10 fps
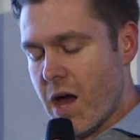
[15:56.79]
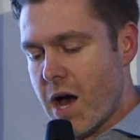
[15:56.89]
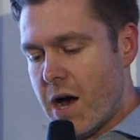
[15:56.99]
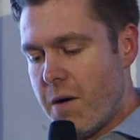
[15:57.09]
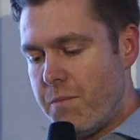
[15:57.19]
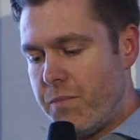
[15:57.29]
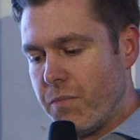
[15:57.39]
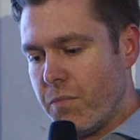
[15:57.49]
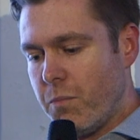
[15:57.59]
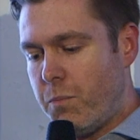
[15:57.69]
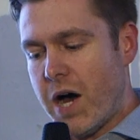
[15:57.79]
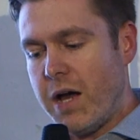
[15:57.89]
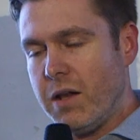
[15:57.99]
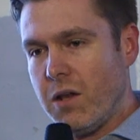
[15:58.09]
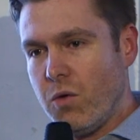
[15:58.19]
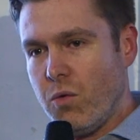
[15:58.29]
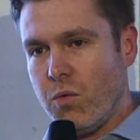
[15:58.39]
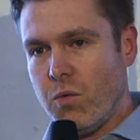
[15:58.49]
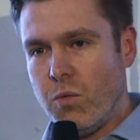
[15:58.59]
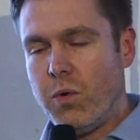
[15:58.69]
But
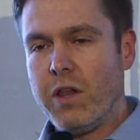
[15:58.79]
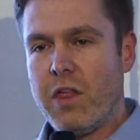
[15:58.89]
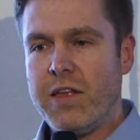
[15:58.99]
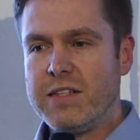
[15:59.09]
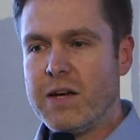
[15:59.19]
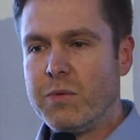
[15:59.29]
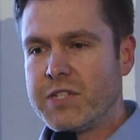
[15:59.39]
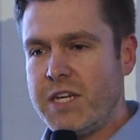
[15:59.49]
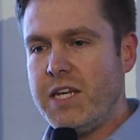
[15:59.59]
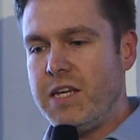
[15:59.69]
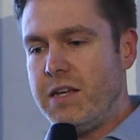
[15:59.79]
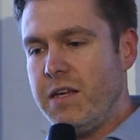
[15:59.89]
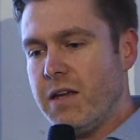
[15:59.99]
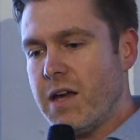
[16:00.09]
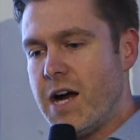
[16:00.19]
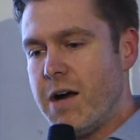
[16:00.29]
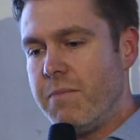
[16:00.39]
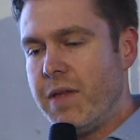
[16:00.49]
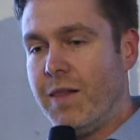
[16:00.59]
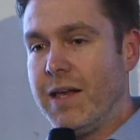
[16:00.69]
one of the things that was key,
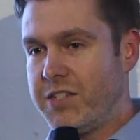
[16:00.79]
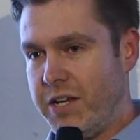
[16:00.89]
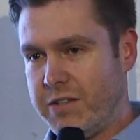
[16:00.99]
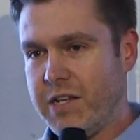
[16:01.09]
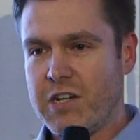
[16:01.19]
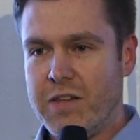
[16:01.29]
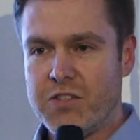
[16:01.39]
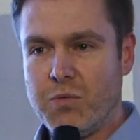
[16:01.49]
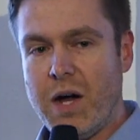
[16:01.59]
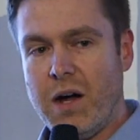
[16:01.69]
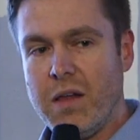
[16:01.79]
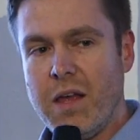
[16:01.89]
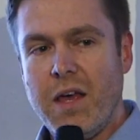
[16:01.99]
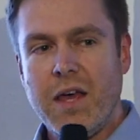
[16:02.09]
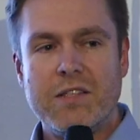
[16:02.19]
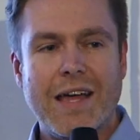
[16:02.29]
and Alexia touched on this as well, is